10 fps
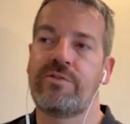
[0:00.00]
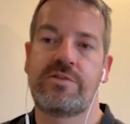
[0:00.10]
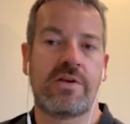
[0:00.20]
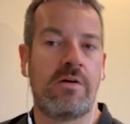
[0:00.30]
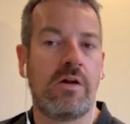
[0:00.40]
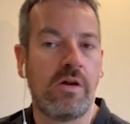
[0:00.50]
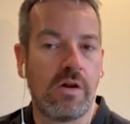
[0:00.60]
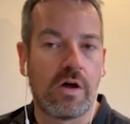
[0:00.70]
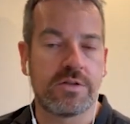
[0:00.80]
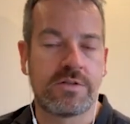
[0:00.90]
So
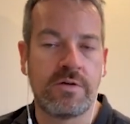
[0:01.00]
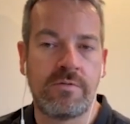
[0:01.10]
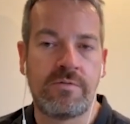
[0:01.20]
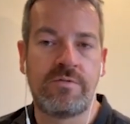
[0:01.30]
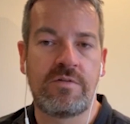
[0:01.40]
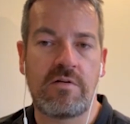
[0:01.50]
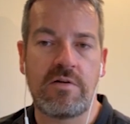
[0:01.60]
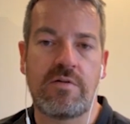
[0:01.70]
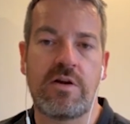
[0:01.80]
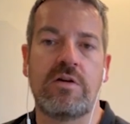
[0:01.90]
lots of
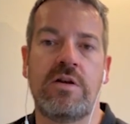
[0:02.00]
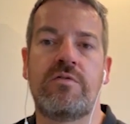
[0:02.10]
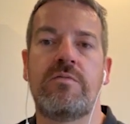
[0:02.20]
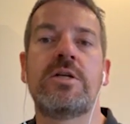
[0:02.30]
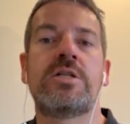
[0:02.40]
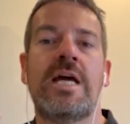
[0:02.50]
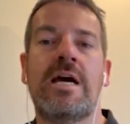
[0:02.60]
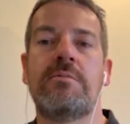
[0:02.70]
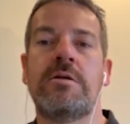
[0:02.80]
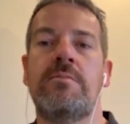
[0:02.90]
very, very good information to
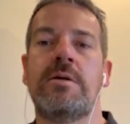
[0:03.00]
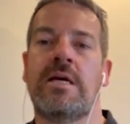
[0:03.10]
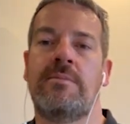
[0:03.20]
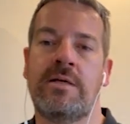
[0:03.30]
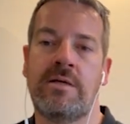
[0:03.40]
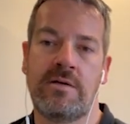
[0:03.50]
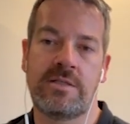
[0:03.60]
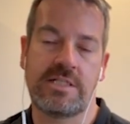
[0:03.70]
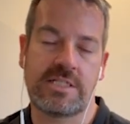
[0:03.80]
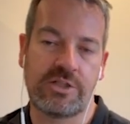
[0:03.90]
help you becoming a
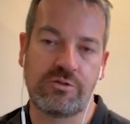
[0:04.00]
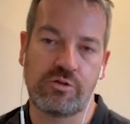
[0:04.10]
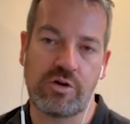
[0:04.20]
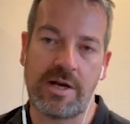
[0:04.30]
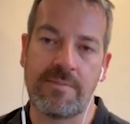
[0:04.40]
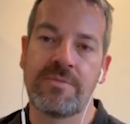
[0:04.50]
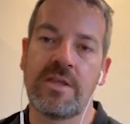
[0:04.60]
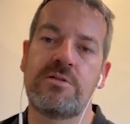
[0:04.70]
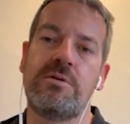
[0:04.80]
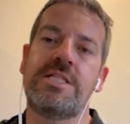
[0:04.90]
successful trader.
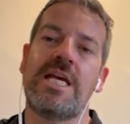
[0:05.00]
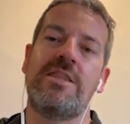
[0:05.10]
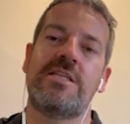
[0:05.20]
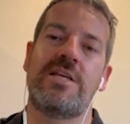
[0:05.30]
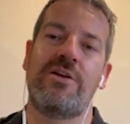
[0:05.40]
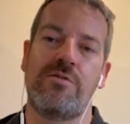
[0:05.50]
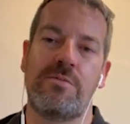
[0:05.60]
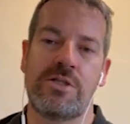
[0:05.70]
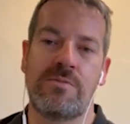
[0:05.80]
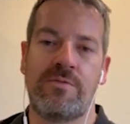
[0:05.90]
So once again, this is Andrew
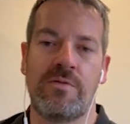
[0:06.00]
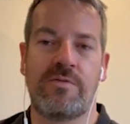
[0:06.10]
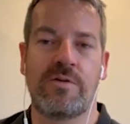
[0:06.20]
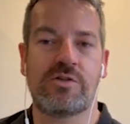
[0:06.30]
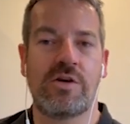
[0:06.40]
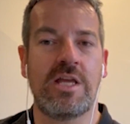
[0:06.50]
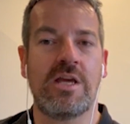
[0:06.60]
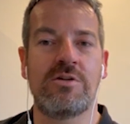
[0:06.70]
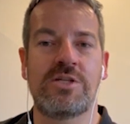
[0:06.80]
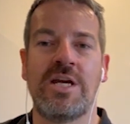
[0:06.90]
Mitchem from The Forex Trading
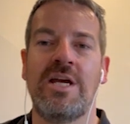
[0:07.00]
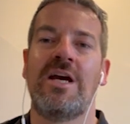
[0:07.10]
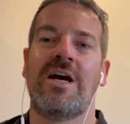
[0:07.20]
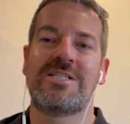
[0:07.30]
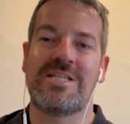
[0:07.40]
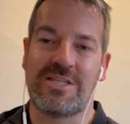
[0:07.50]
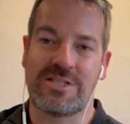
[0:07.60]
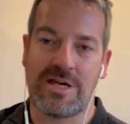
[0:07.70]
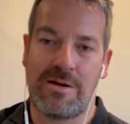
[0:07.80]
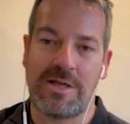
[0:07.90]
Coach. I see you
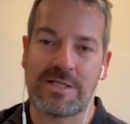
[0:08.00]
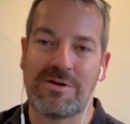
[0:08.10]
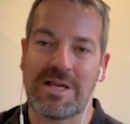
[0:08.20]
this time next